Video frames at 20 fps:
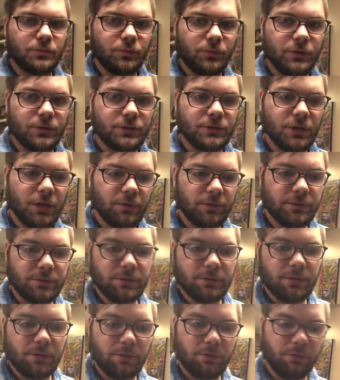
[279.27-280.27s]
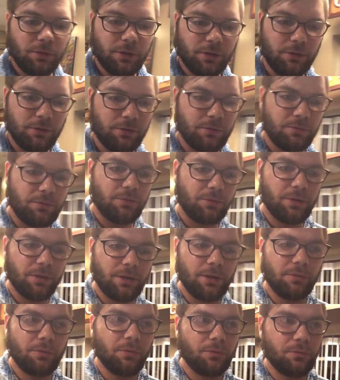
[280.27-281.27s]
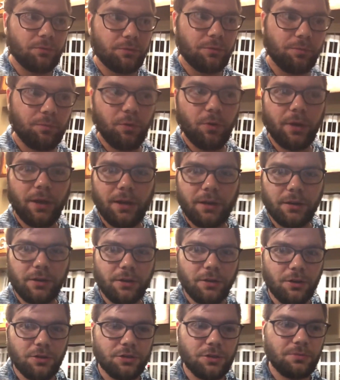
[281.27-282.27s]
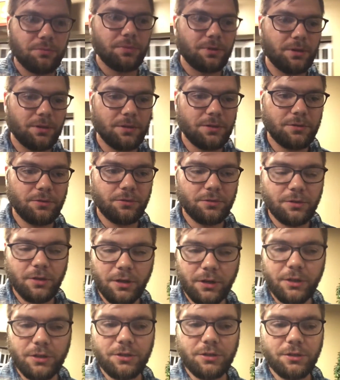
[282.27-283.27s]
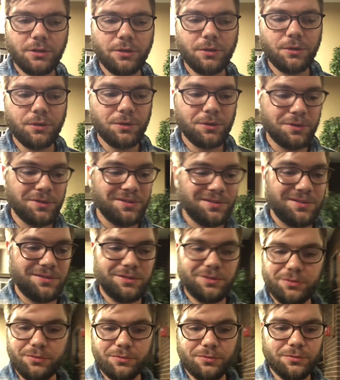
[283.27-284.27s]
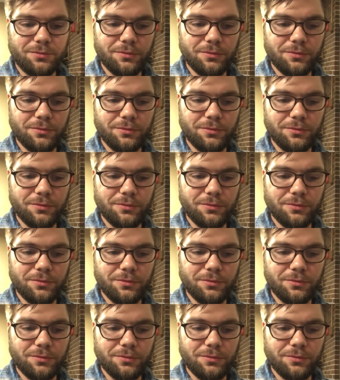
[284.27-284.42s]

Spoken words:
Which obviously they were like, okay, well, you probably had a concussion because you're sluggish, you